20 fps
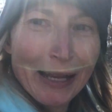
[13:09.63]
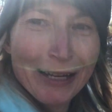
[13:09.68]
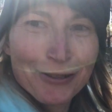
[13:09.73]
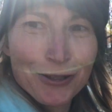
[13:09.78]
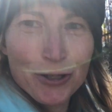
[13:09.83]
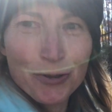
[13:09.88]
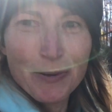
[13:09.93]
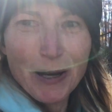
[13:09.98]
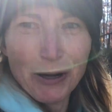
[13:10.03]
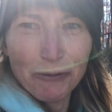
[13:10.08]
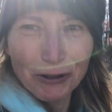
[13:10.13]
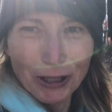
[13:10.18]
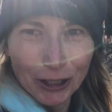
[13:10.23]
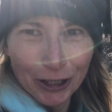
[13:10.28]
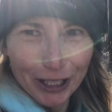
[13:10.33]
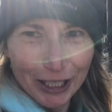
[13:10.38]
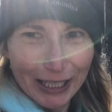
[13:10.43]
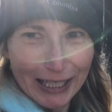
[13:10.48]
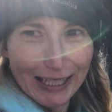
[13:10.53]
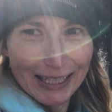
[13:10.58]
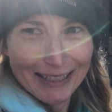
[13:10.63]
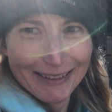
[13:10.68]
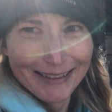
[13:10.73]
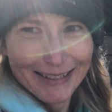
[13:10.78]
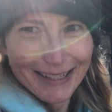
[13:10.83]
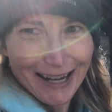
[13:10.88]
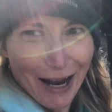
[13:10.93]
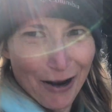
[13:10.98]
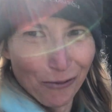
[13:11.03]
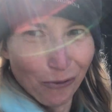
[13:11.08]
Too bad we couldn't get
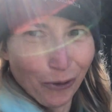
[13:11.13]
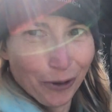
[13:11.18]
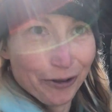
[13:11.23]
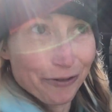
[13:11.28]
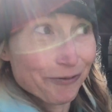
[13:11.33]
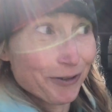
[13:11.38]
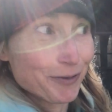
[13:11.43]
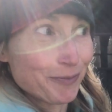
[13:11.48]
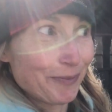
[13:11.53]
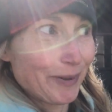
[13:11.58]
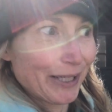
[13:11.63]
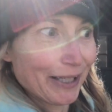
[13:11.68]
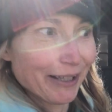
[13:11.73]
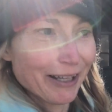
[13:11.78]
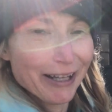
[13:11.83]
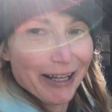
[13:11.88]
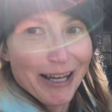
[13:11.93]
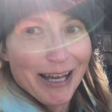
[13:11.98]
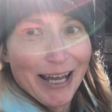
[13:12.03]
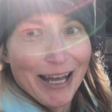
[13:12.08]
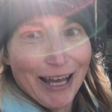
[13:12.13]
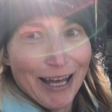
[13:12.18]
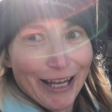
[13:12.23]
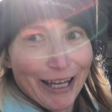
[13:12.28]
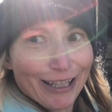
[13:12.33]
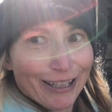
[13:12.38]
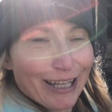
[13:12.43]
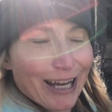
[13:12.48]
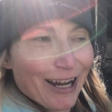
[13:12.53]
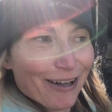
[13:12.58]
inside one of them
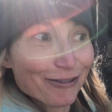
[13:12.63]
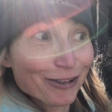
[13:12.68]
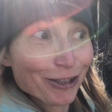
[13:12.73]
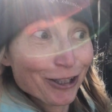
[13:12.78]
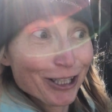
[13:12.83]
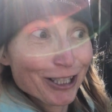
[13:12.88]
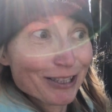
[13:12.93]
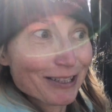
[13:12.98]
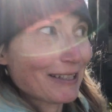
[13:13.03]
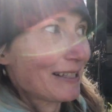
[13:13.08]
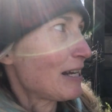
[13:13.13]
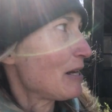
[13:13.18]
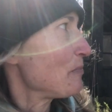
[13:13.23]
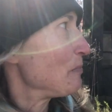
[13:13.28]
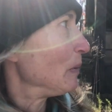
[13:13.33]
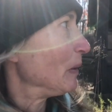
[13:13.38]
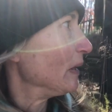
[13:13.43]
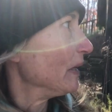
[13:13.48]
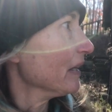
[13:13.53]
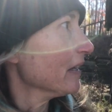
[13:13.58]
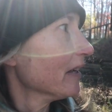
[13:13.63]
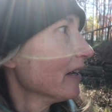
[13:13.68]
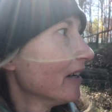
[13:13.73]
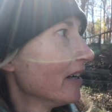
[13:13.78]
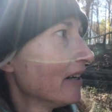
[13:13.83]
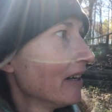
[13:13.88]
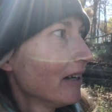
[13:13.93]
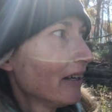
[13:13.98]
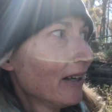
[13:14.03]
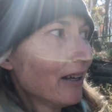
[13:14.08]
and have a look-see, but
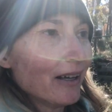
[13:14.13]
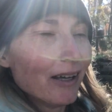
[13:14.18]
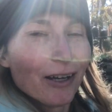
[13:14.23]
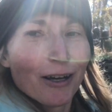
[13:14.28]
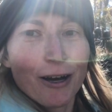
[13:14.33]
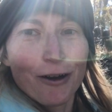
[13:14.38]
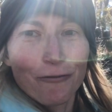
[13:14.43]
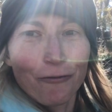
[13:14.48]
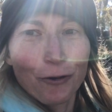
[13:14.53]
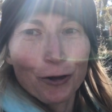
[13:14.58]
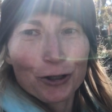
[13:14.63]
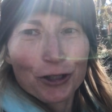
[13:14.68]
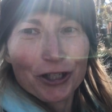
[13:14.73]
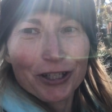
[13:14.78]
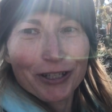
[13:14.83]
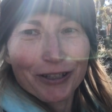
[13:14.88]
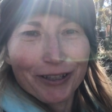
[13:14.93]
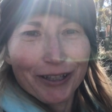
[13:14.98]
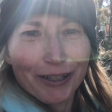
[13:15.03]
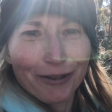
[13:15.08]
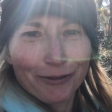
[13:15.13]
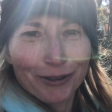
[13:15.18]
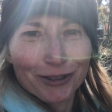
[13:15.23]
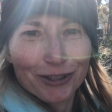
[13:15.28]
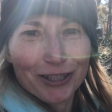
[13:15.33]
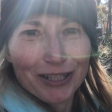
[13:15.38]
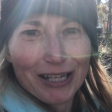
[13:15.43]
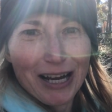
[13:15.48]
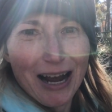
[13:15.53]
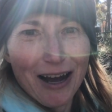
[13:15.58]
unfortunately we'll
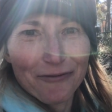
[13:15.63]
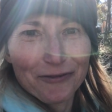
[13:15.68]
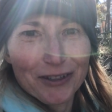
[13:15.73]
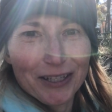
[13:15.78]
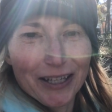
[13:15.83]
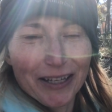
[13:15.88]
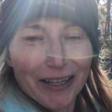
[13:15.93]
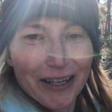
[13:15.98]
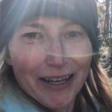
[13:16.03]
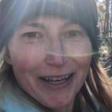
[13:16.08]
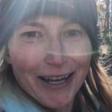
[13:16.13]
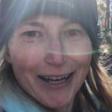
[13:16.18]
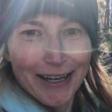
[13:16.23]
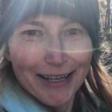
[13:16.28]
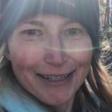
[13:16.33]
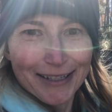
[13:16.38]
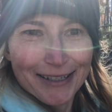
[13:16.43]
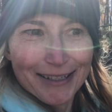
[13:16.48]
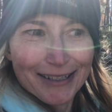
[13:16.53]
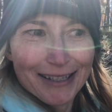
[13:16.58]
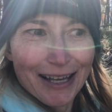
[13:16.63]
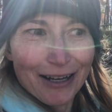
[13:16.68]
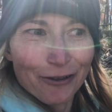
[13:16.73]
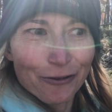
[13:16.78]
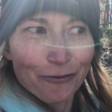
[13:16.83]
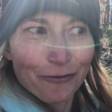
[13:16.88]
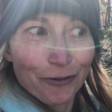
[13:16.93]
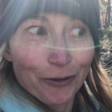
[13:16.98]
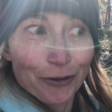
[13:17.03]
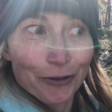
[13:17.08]
just have to settle
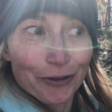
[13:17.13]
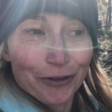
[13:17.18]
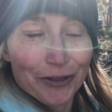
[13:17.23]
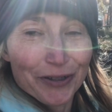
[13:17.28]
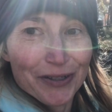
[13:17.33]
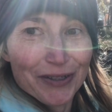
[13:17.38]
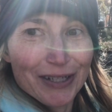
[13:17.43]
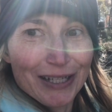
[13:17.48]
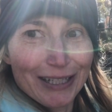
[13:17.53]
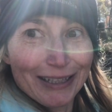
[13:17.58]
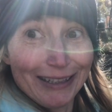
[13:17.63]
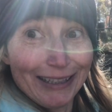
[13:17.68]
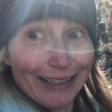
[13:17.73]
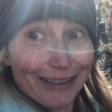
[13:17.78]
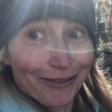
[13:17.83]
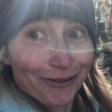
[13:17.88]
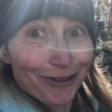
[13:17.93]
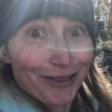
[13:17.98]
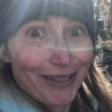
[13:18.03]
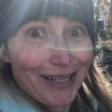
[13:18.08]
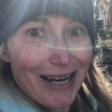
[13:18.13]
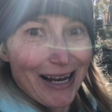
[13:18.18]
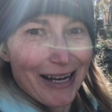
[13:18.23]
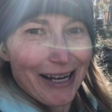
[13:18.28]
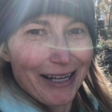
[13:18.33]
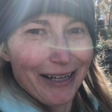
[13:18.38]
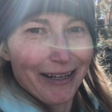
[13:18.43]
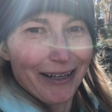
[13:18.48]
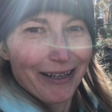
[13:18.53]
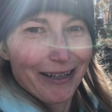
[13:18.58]
for seeing the
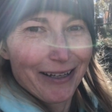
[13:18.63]
outside.